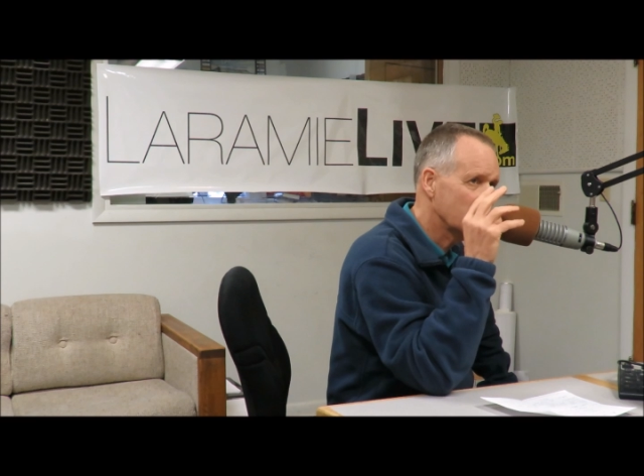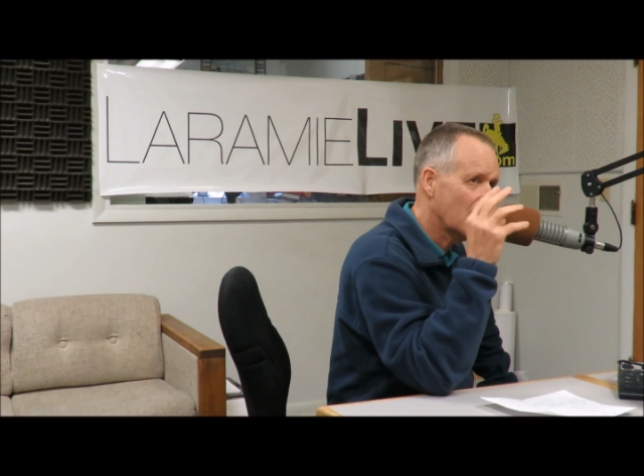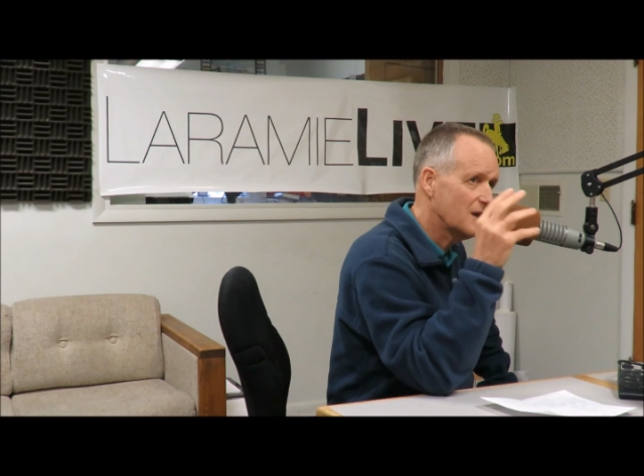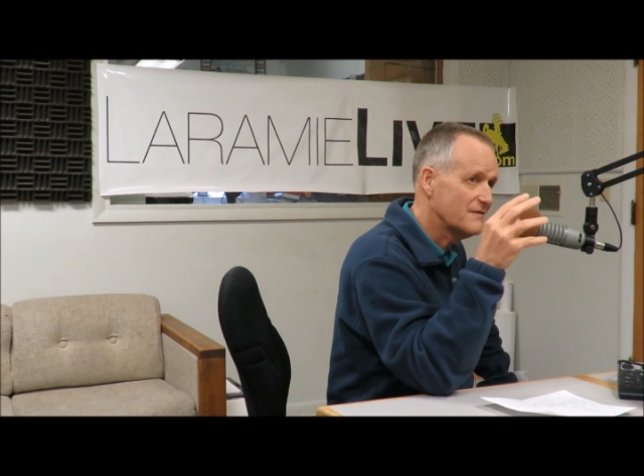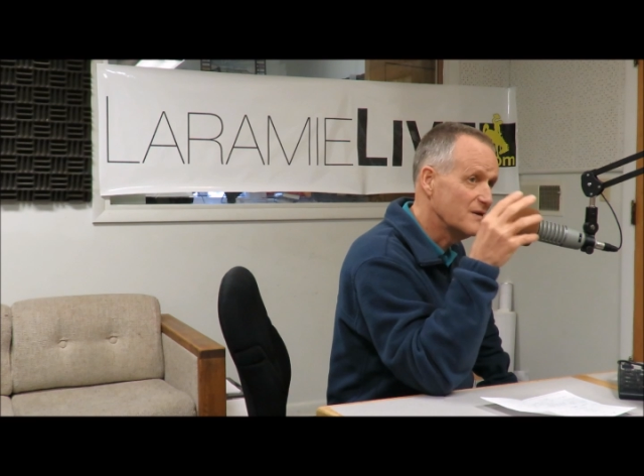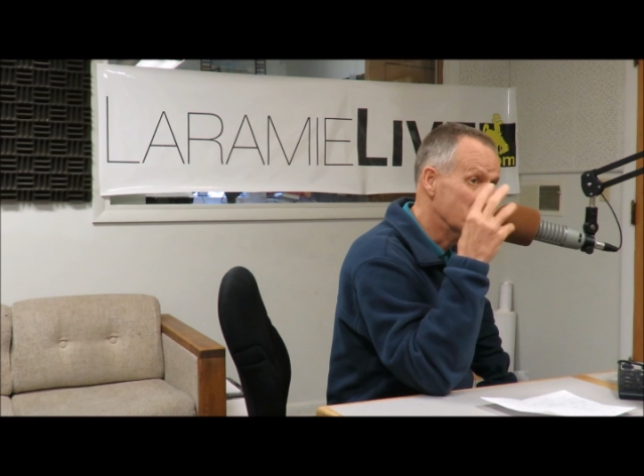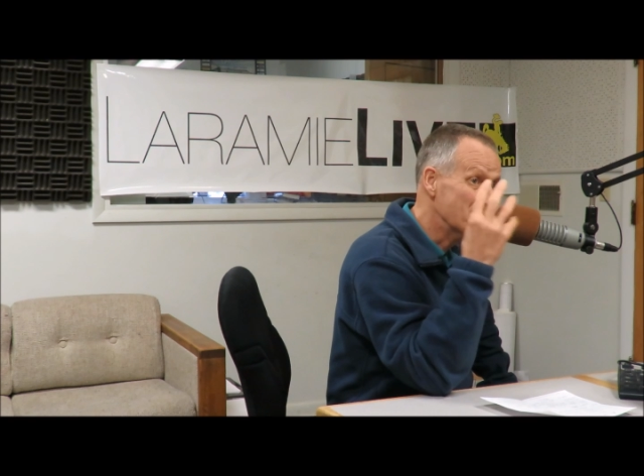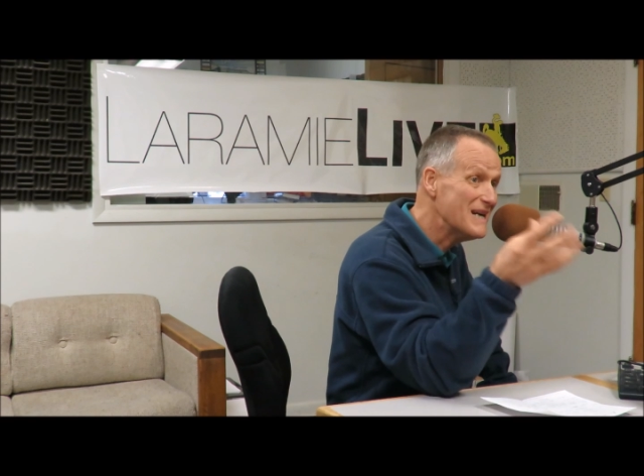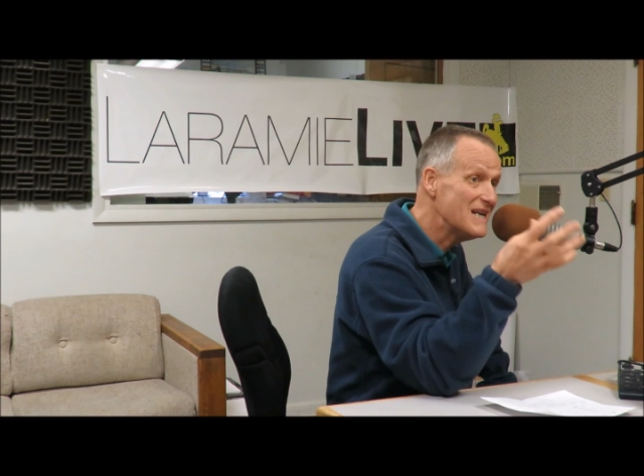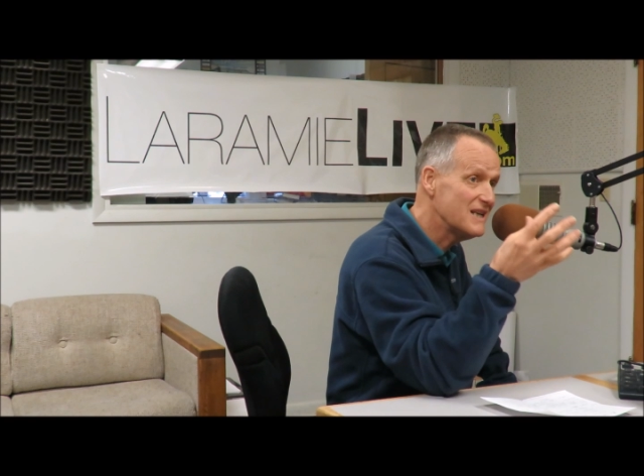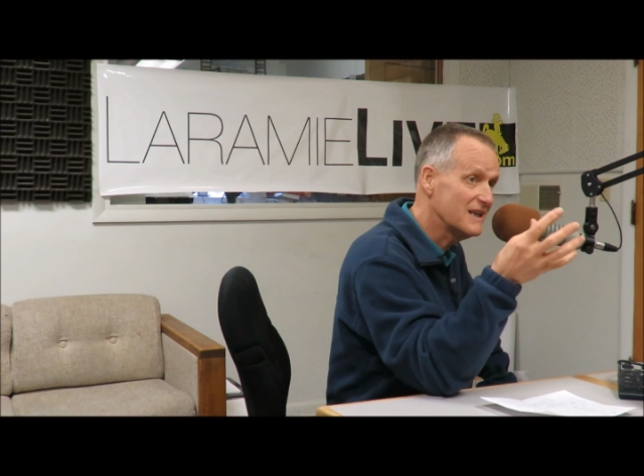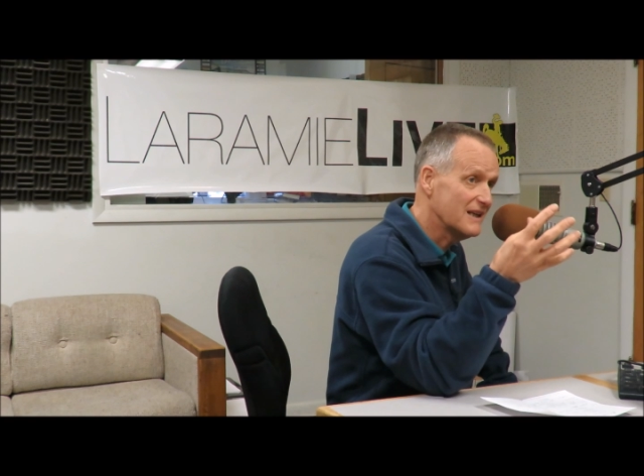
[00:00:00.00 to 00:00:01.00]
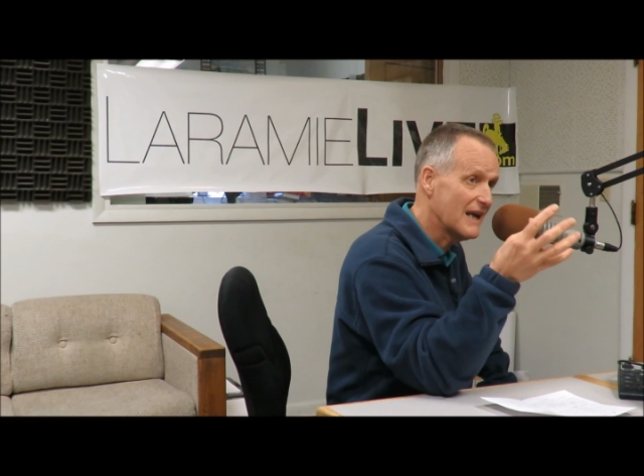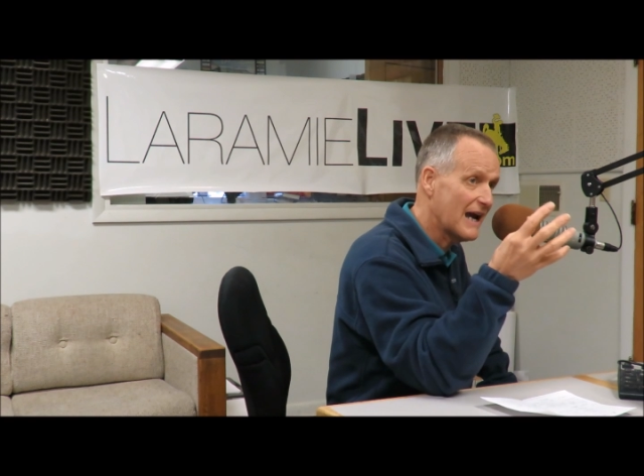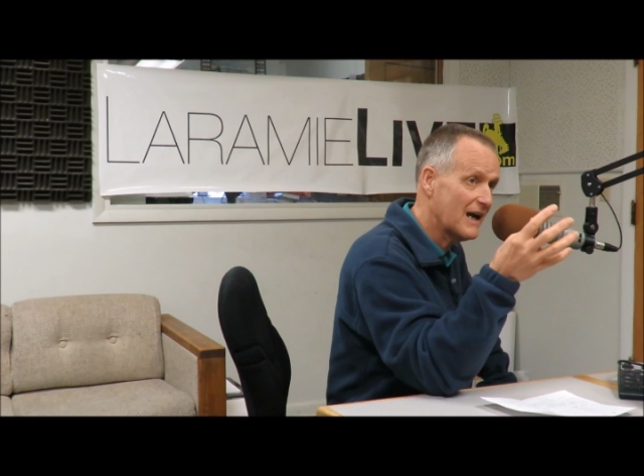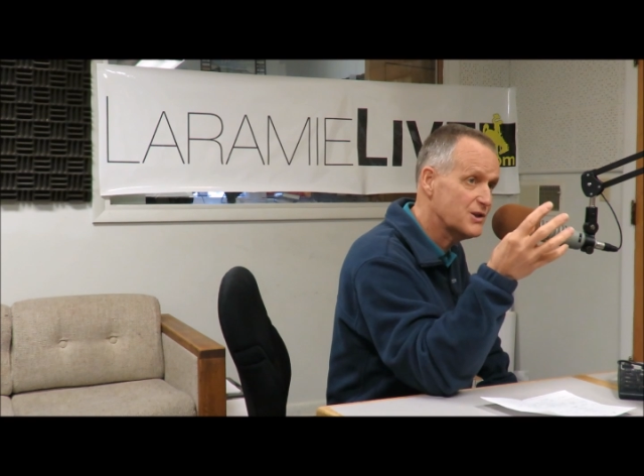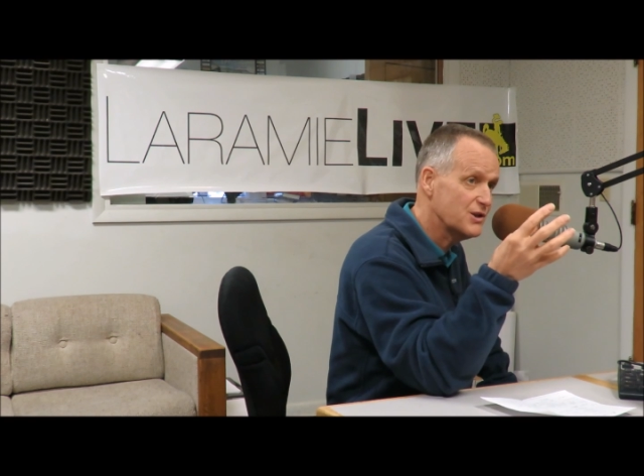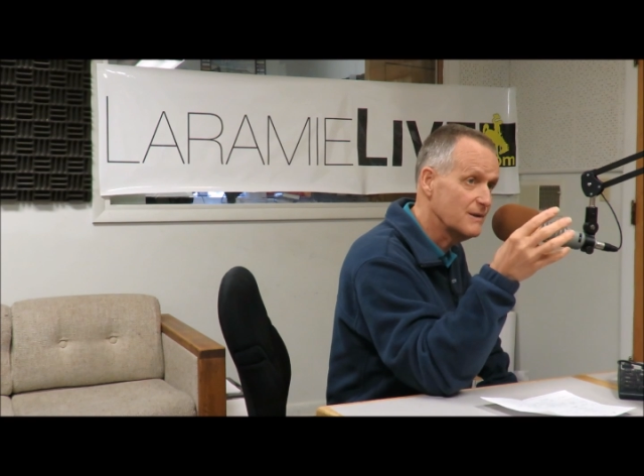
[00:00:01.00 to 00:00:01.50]
kind of immediate
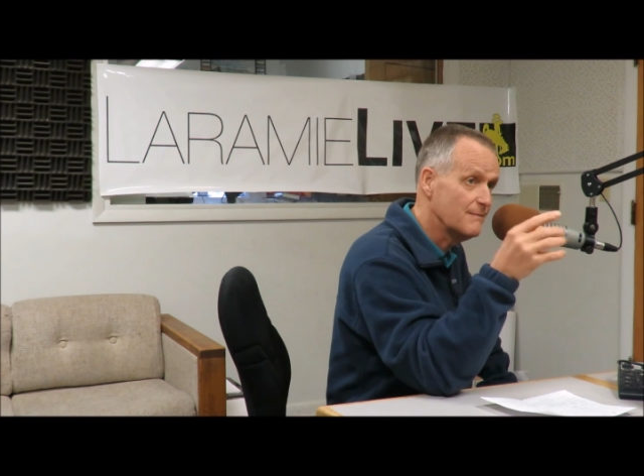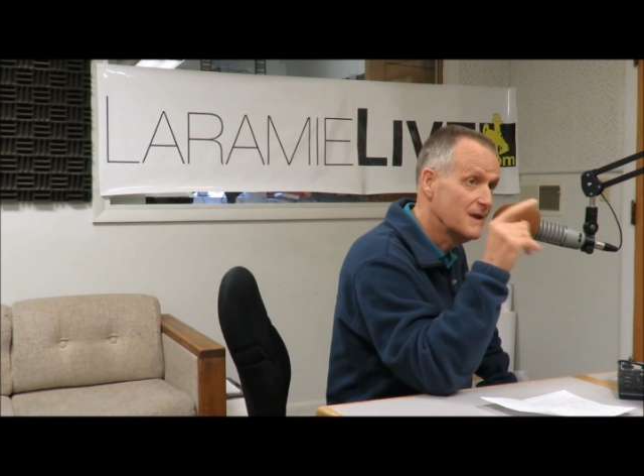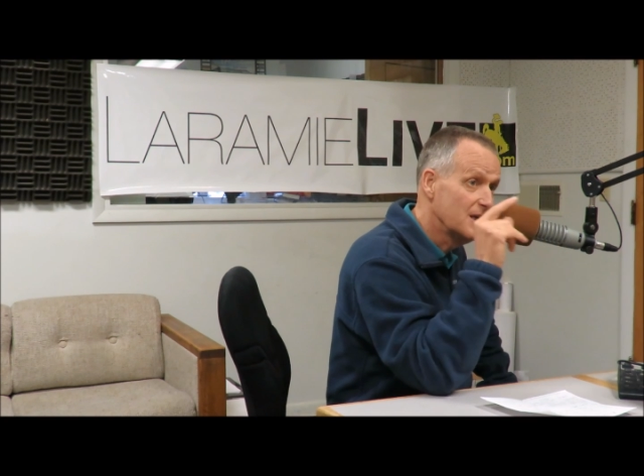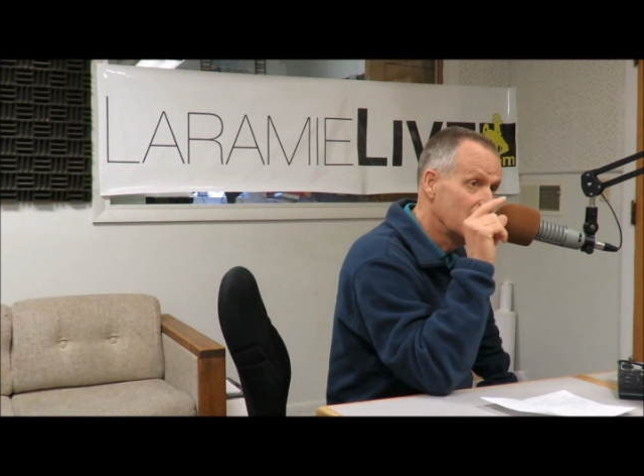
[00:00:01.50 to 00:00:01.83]
action.